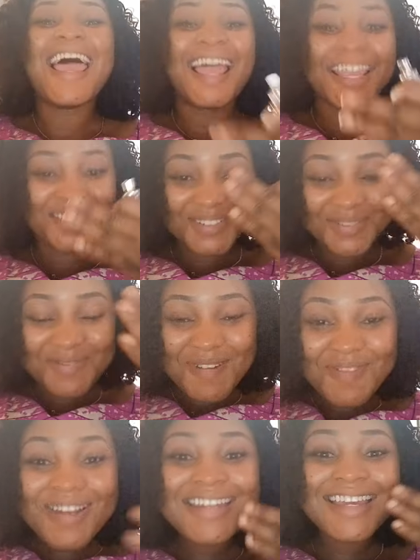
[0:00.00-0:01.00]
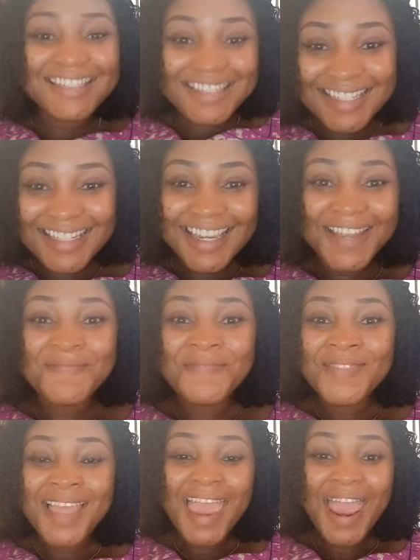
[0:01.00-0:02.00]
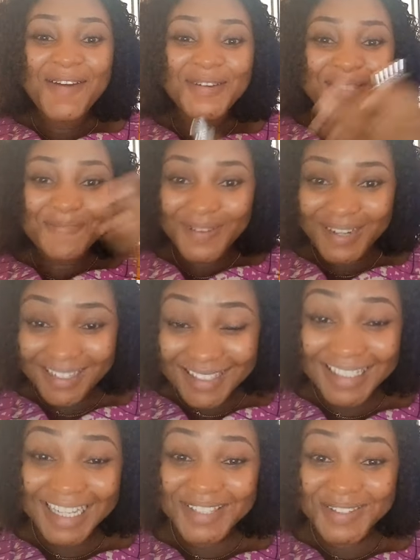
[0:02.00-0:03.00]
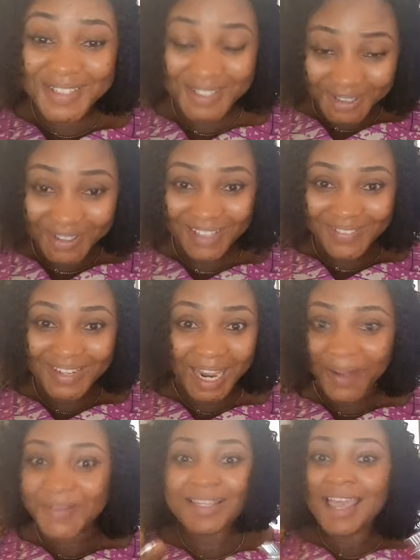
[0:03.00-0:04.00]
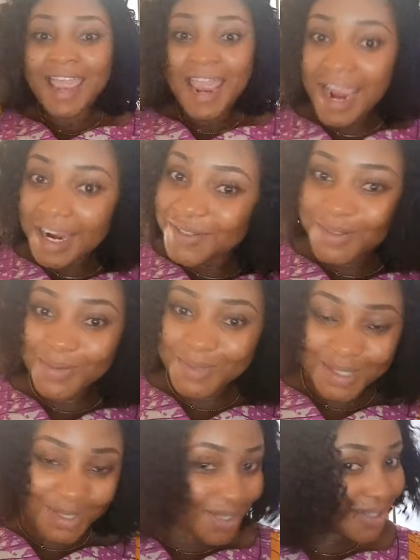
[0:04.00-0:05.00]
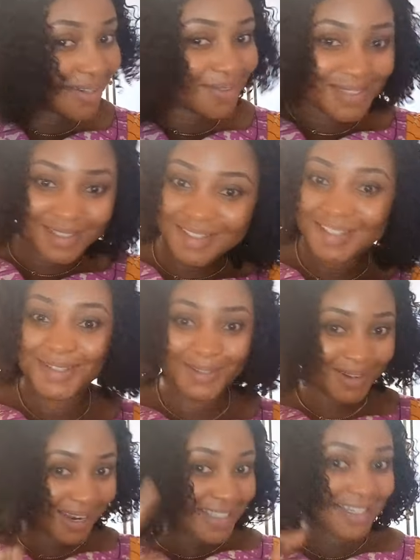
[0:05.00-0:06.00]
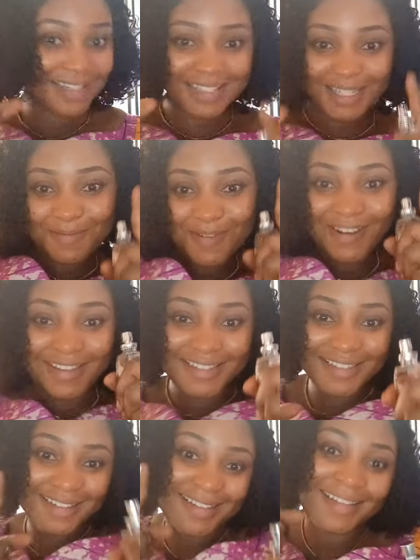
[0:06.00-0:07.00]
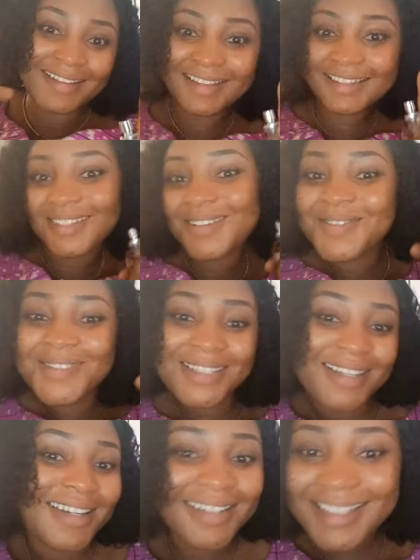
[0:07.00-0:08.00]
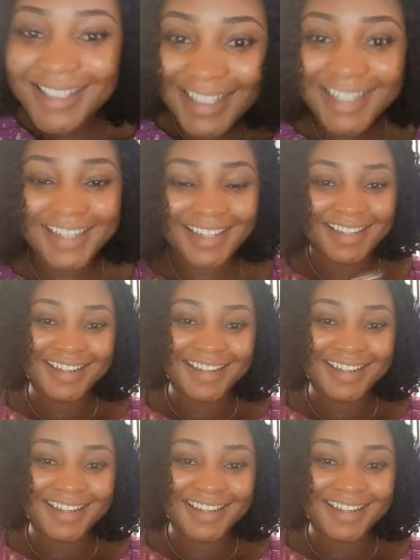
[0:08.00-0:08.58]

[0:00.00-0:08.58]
I just remembered yesterday I was praying this night, it was checking me out. I do not know which to check out today, so I decided to keep right. So let's know what's going on today.